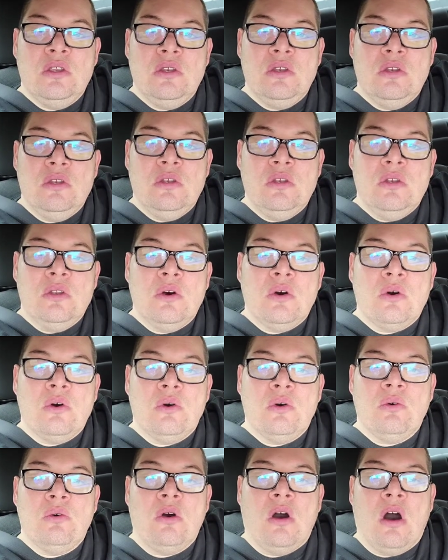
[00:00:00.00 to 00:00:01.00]

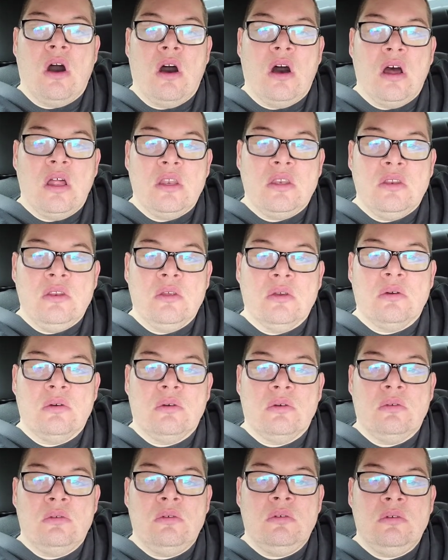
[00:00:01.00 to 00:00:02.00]
No
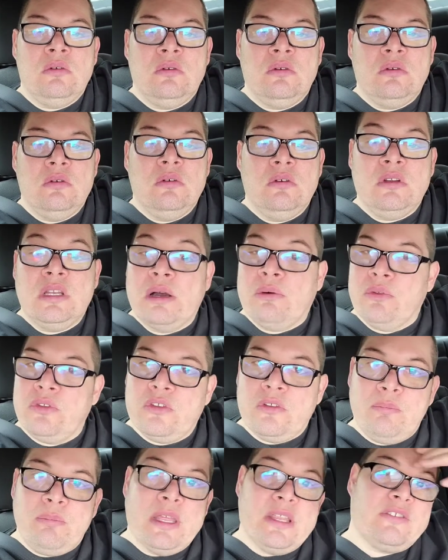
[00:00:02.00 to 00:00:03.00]
audio. that was
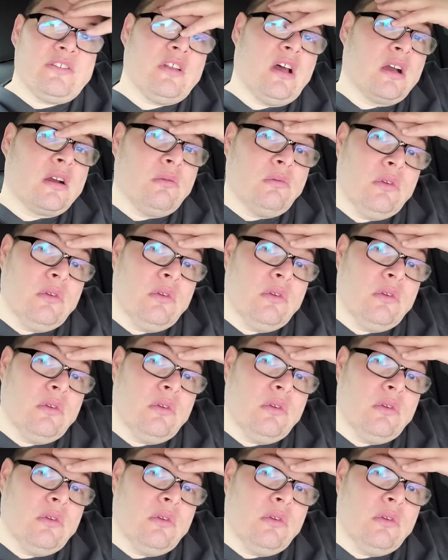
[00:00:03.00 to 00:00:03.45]
the best taco